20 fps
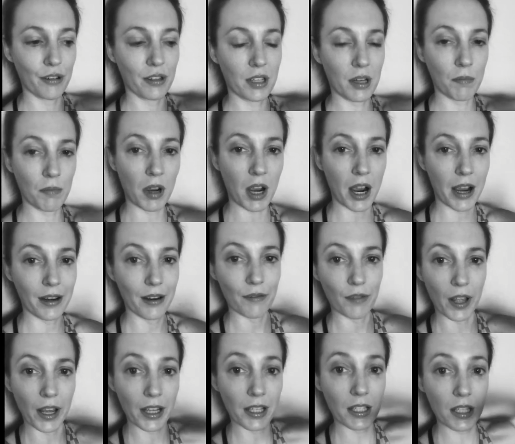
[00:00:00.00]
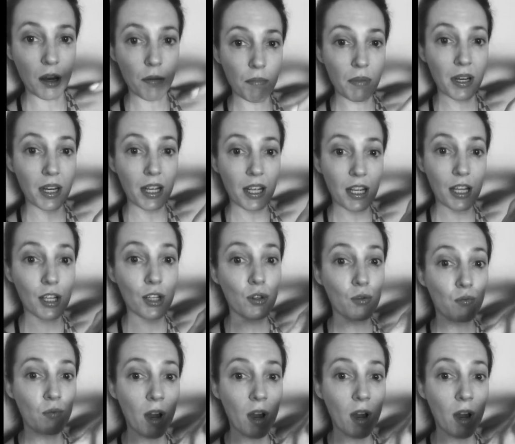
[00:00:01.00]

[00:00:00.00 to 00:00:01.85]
some kind of like somebody is